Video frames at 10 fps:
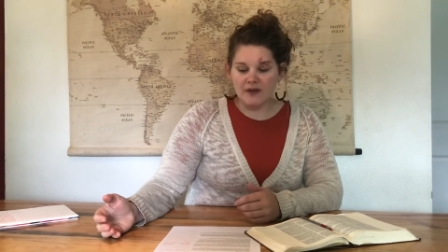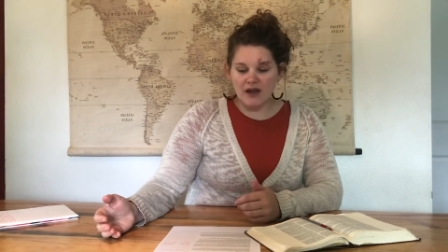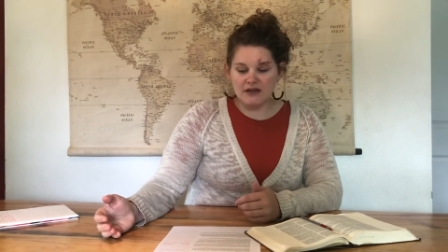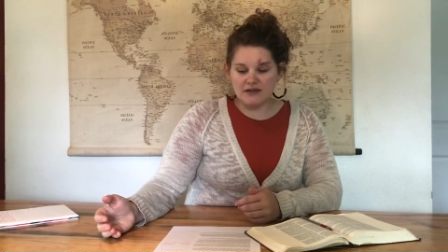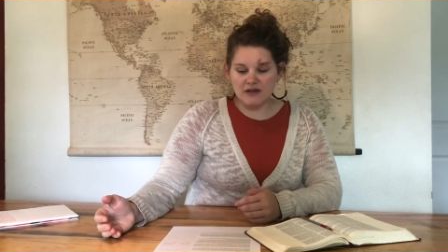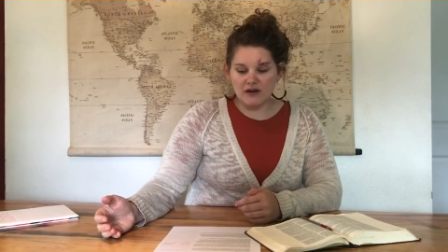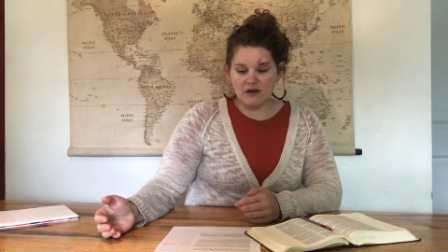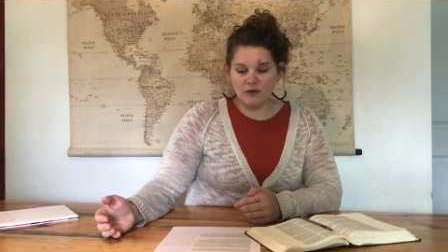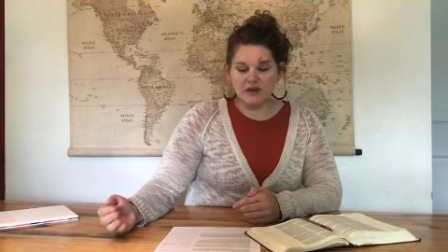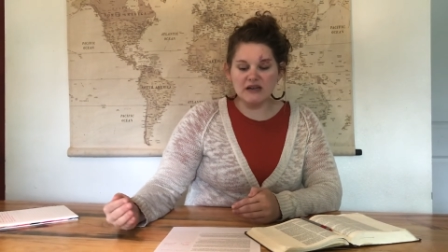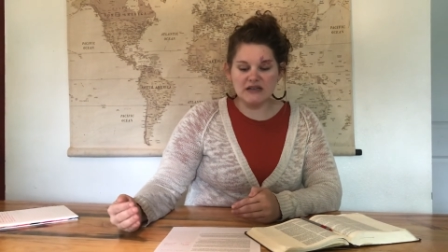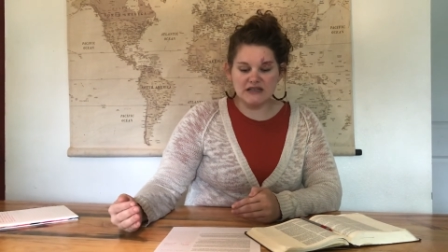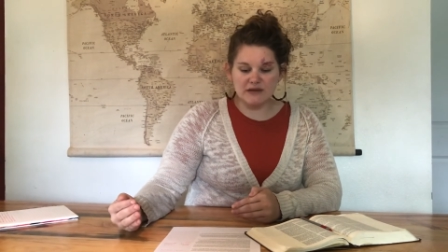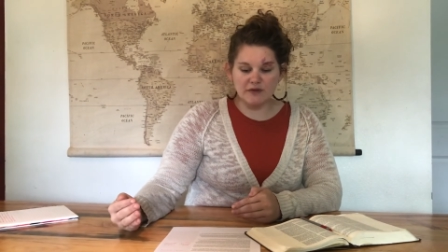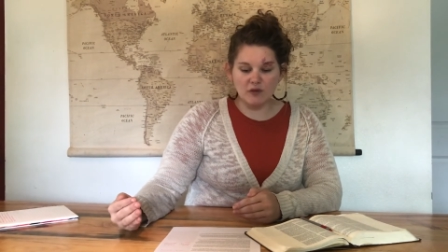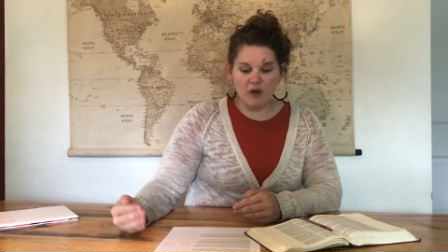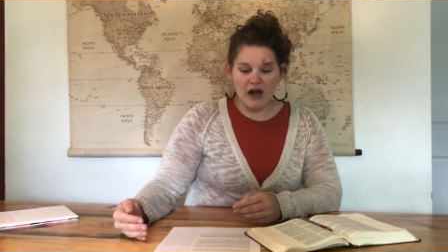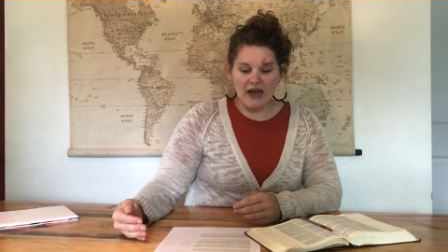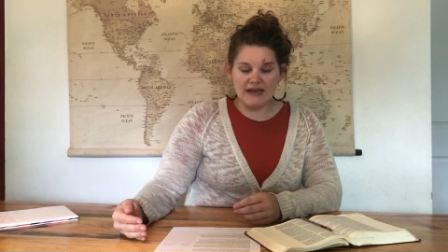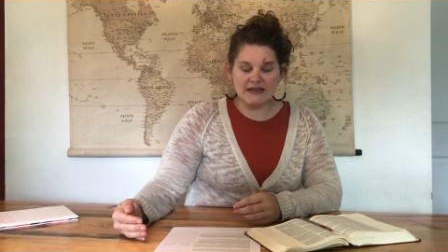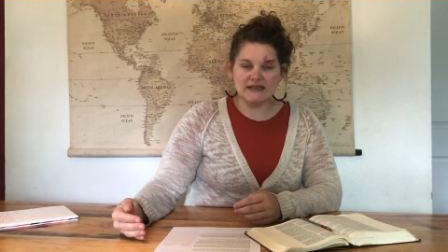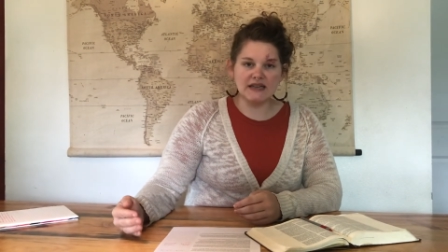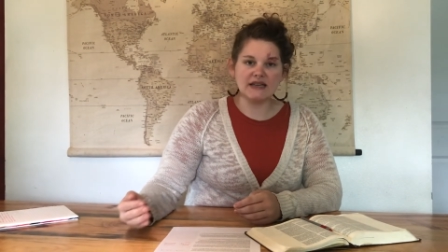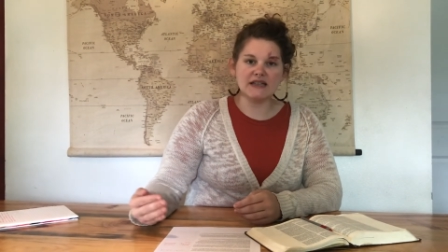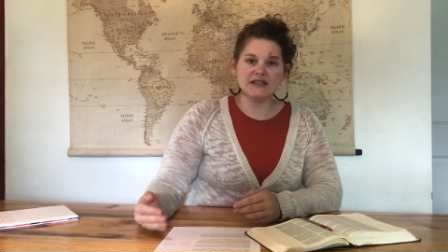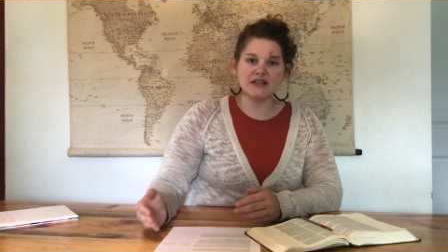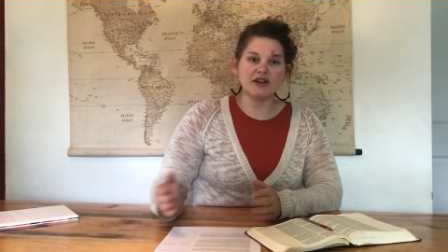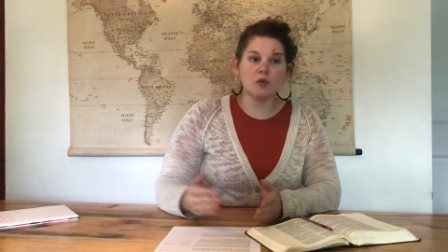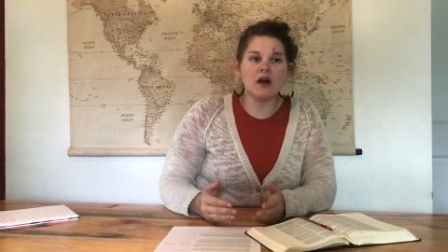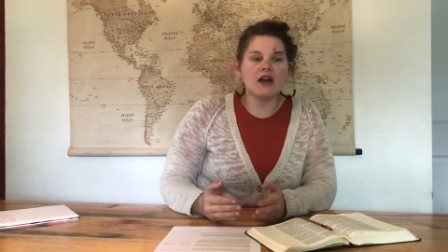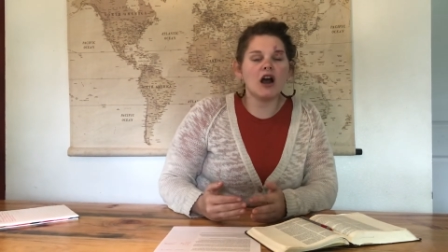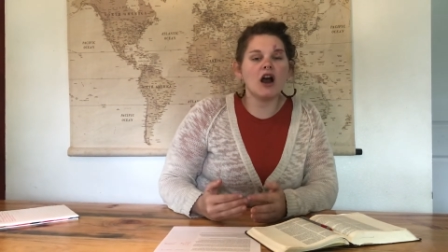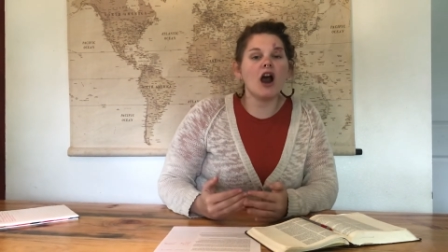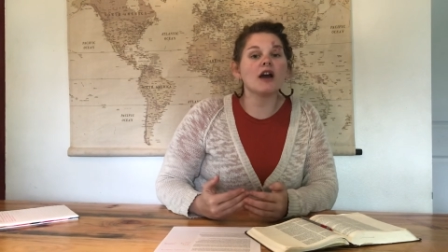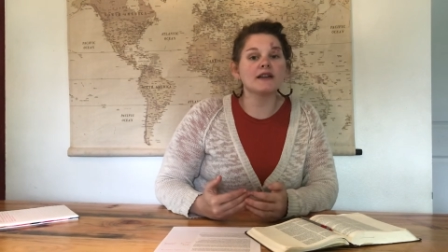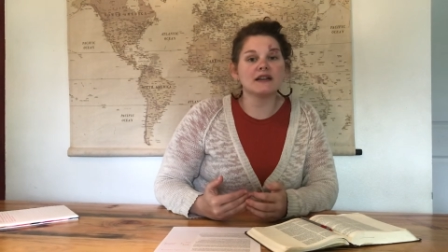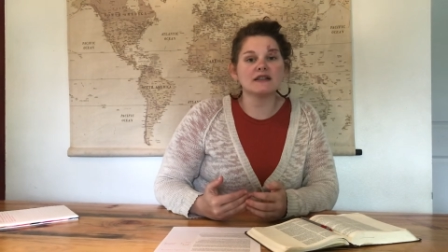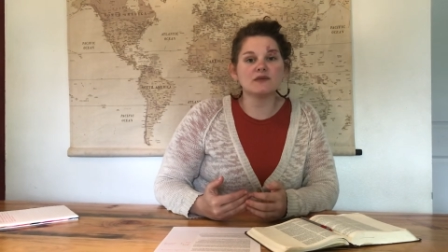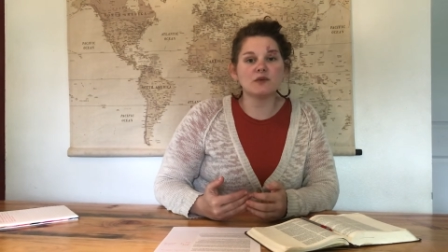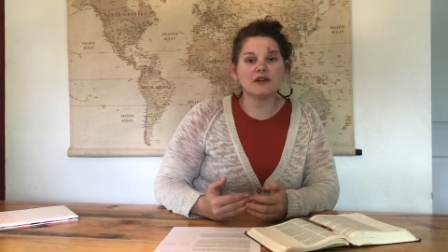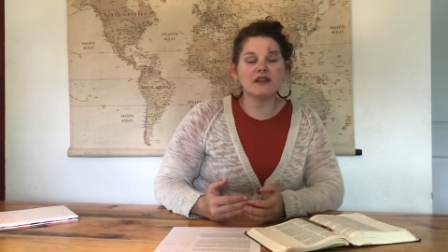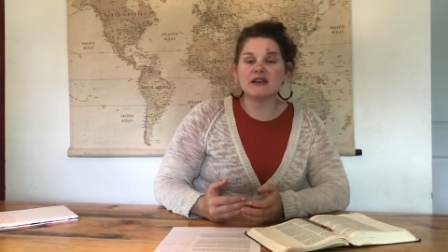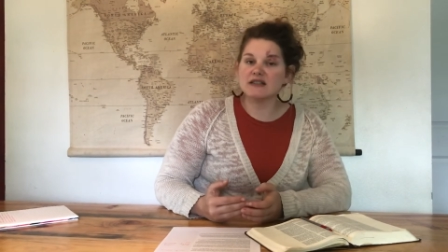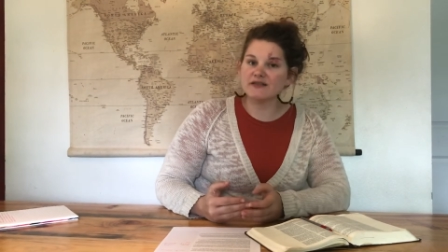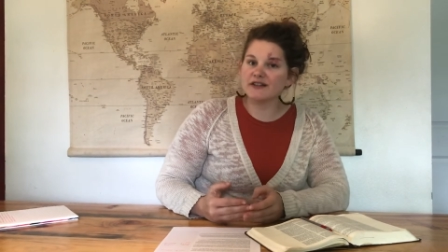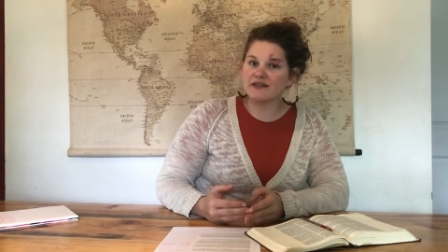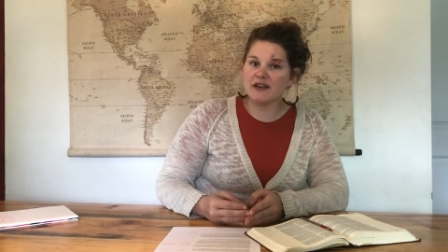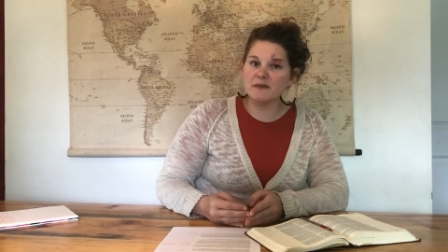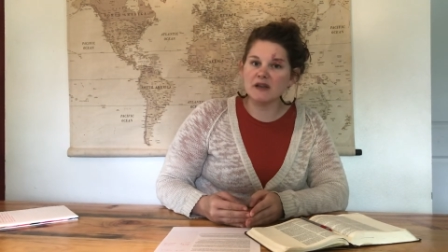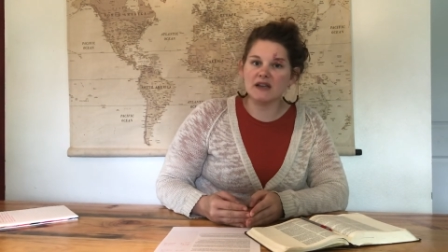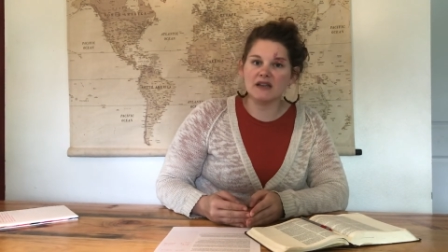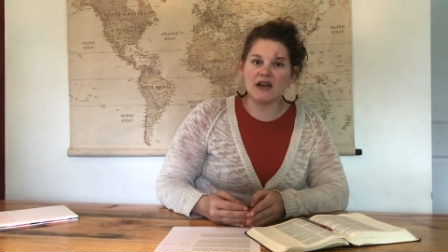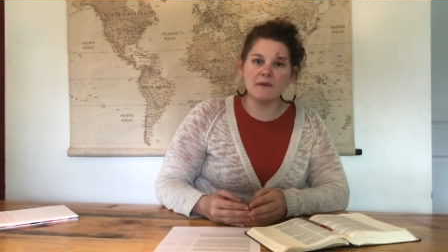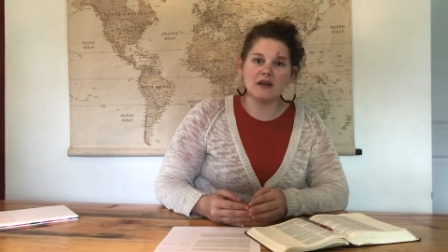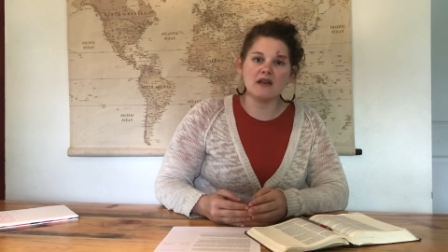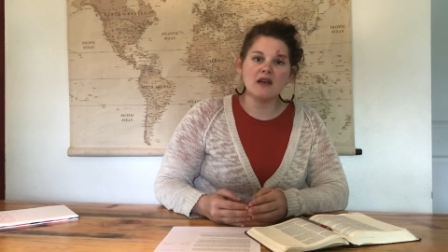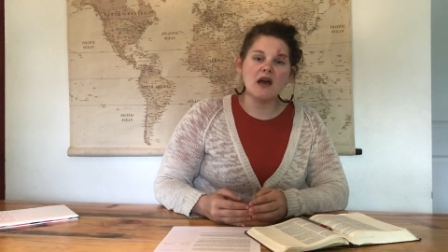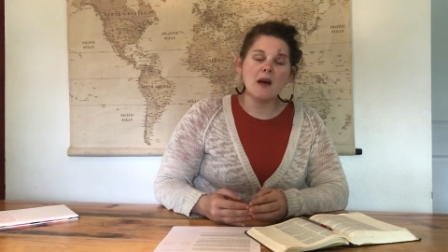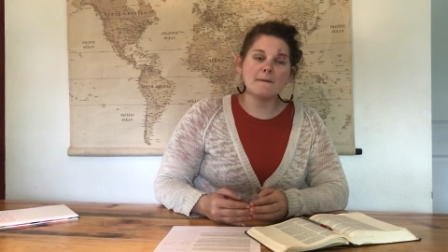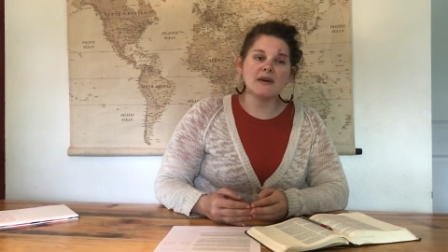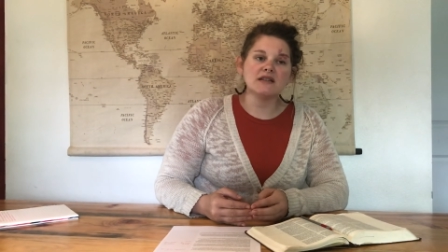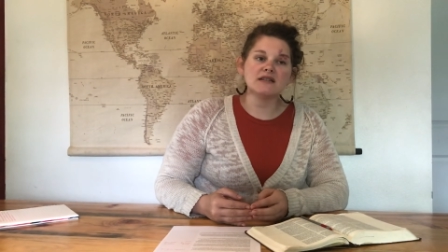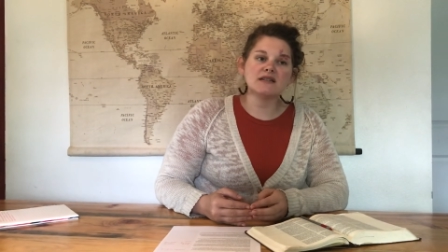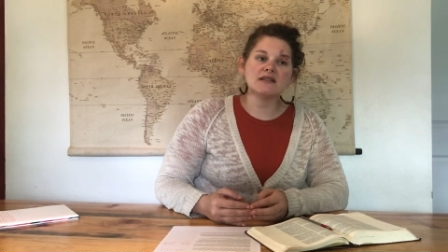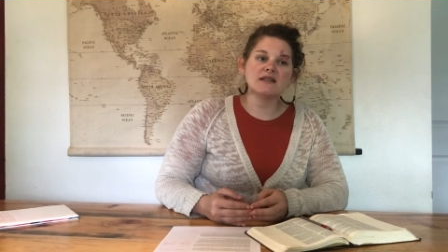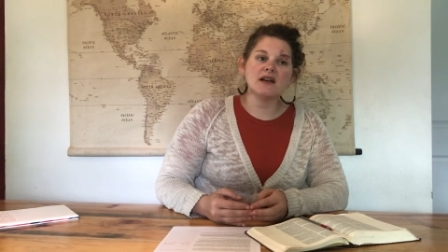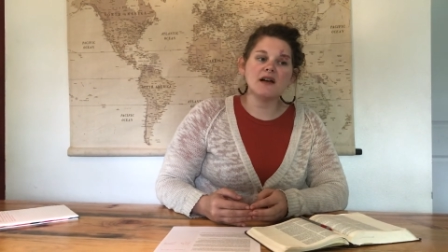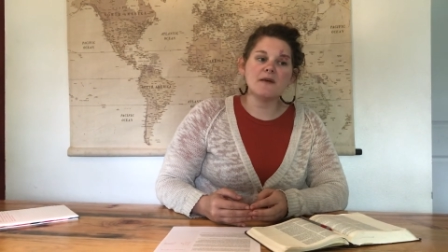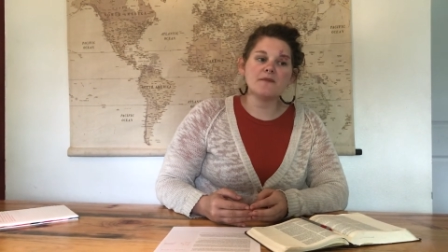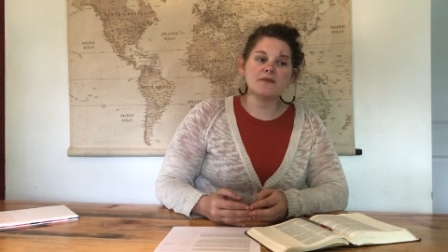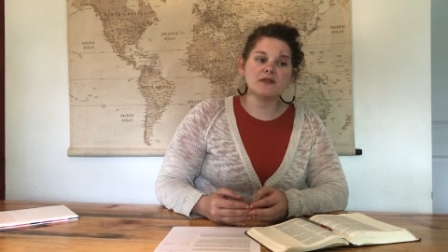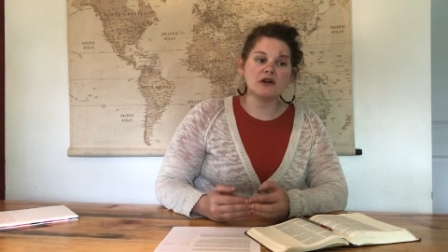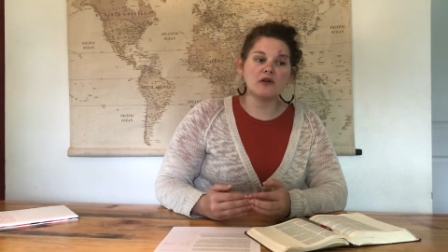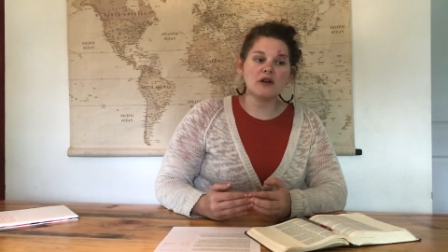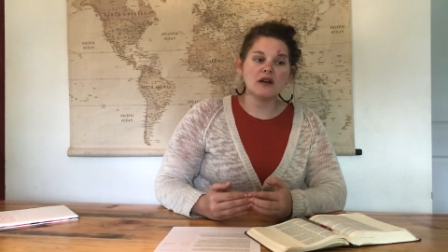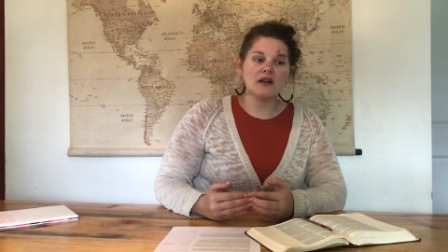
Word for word: And so we need to be wise in considering what are our needs, what are the needs of our family in the coming months. Um, so